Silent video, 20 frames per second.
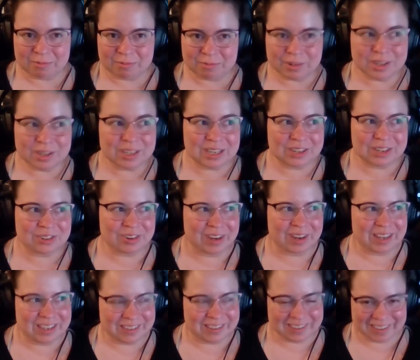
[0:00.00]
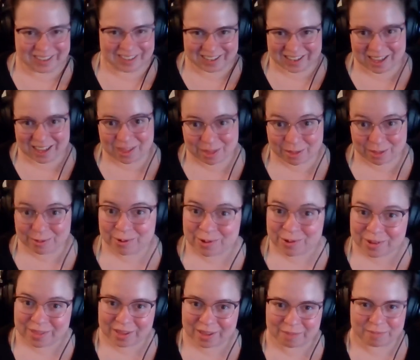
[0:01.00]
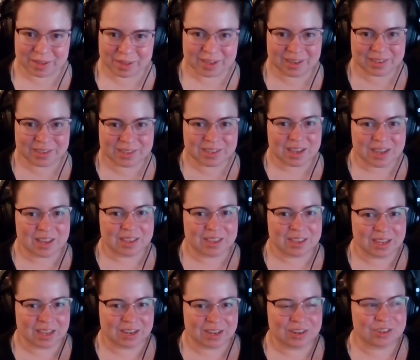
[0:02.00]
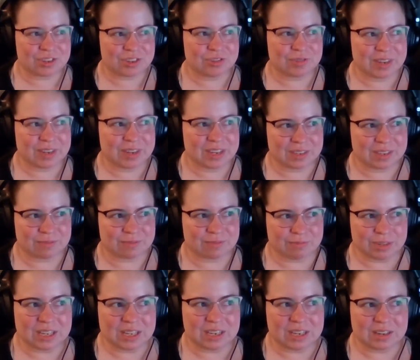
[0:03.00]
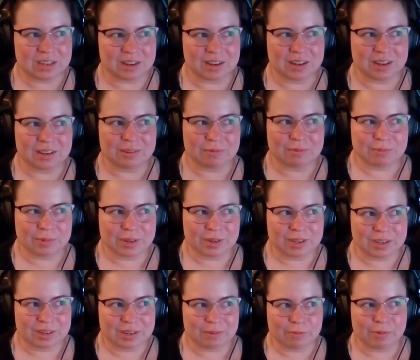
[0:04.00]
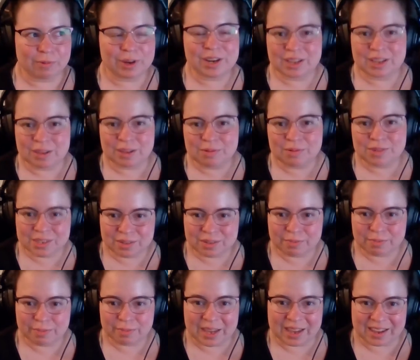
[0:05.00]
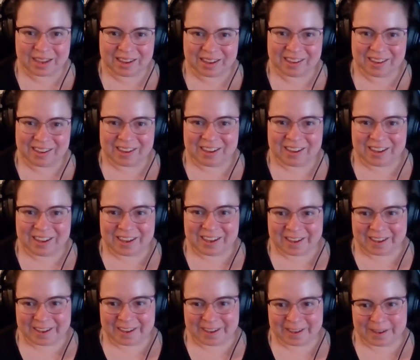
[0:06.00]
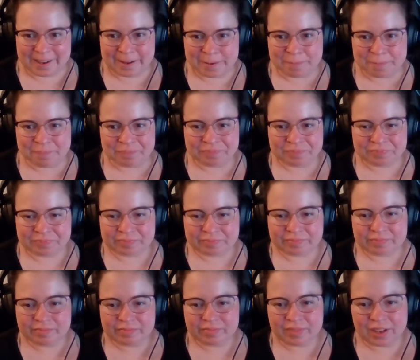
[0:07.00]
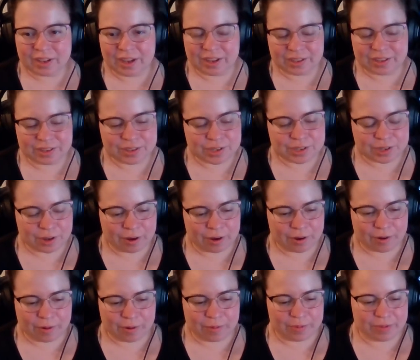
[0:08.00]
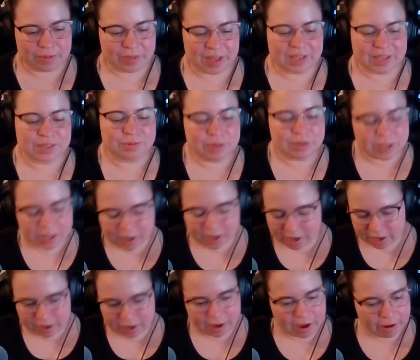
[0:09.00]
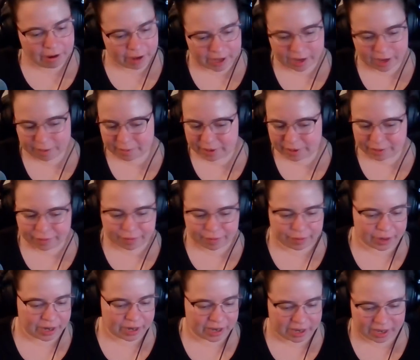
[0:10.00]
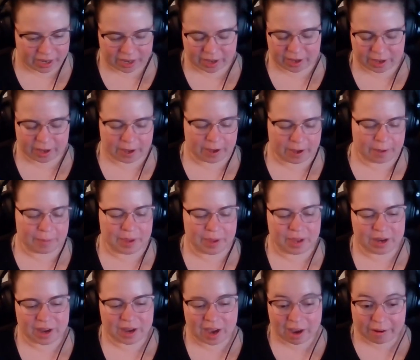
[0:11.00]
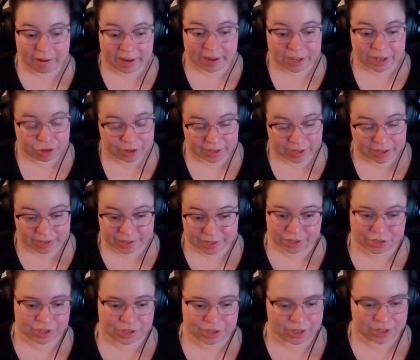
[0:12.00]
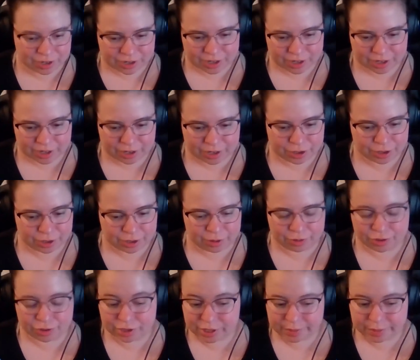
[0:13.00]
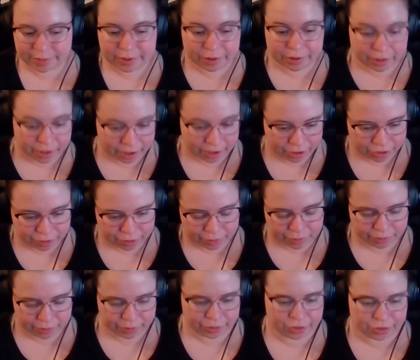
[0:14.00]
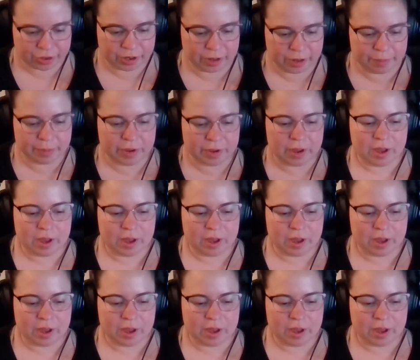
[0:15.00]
really trying to like get through to them, because the industry is really not what it used to be. um, and so that's really kind of how I got my footing, and how I transitioned into just pure entrepreneurship